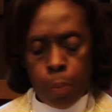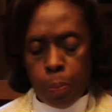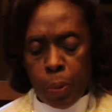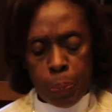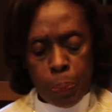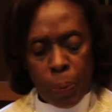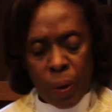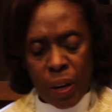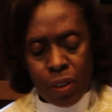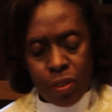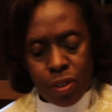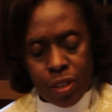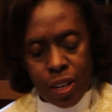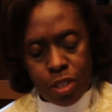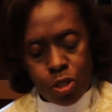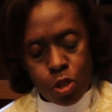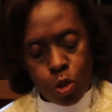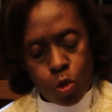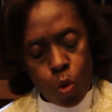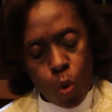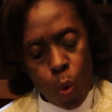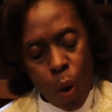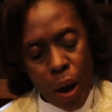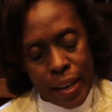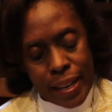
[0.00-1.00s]
But Peter
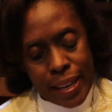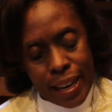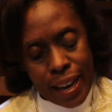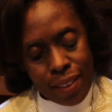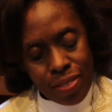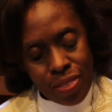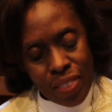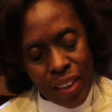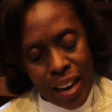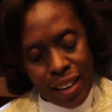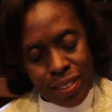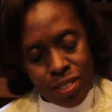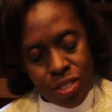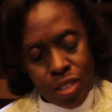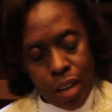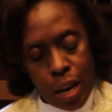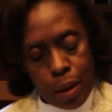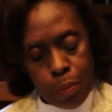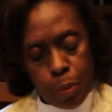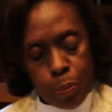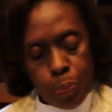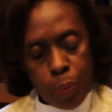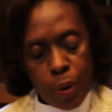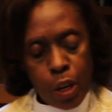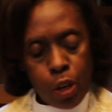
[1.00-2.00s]
doesn't quite get that.
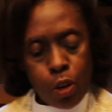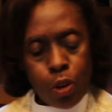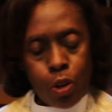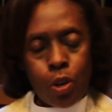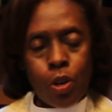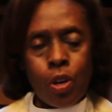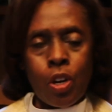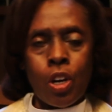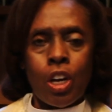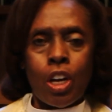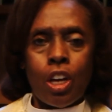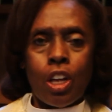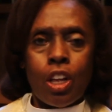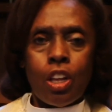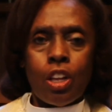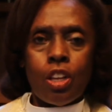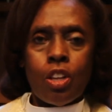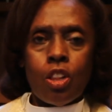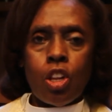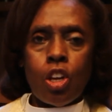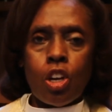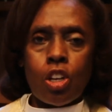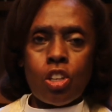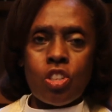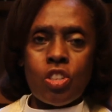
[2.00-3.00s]
Simon Peter
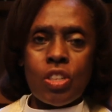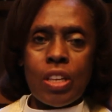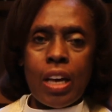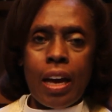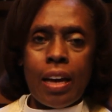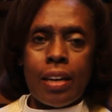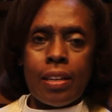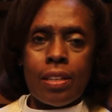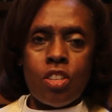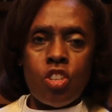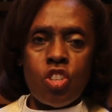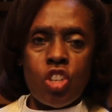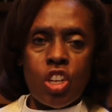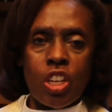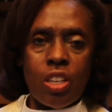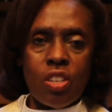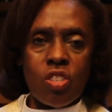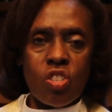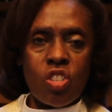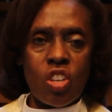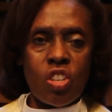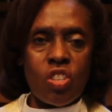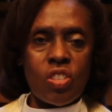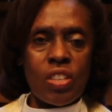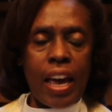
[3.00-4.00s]
looks at
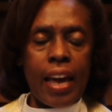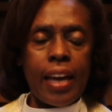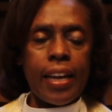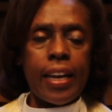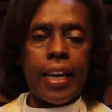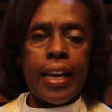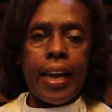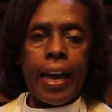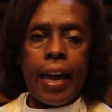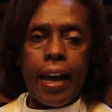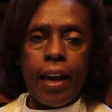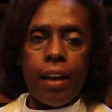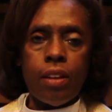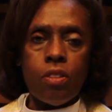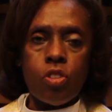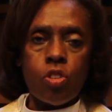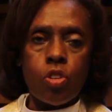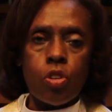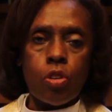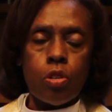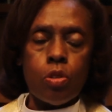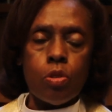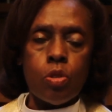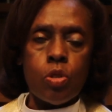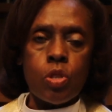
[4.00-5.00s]
Jesus and he
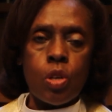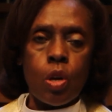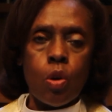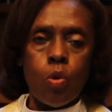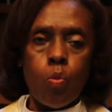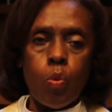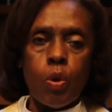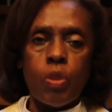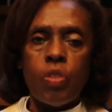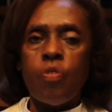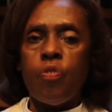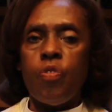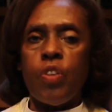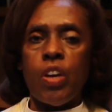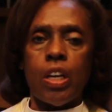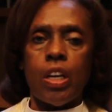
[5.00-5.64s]
answers with